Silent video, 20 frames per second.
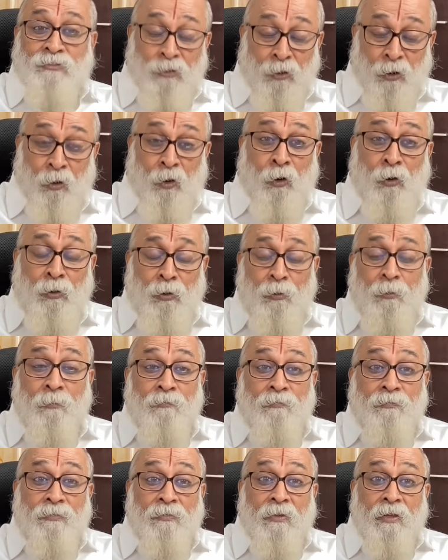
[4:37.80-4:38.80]

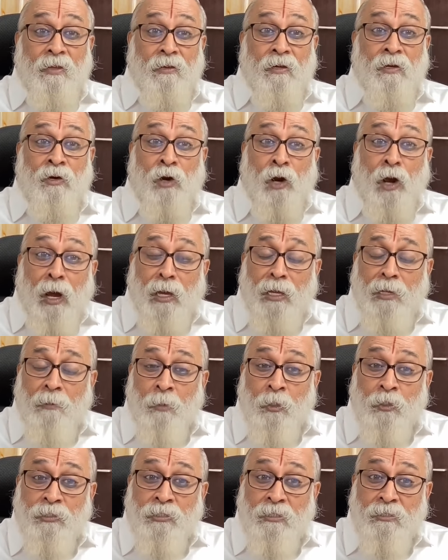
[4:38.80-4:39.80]
So, raw
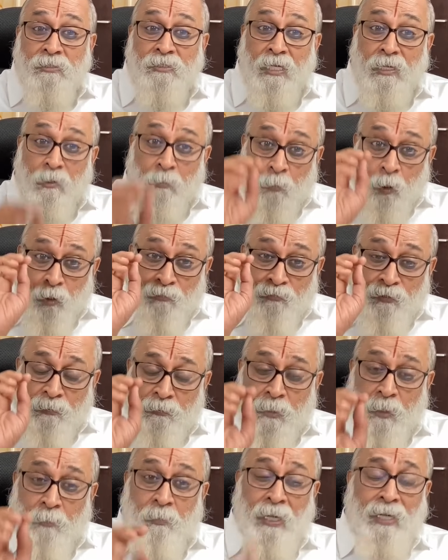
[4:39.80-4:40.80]
emotions are known
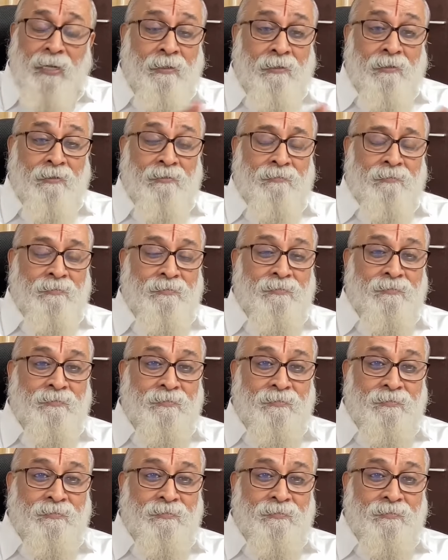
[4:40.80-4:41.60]
from the mind.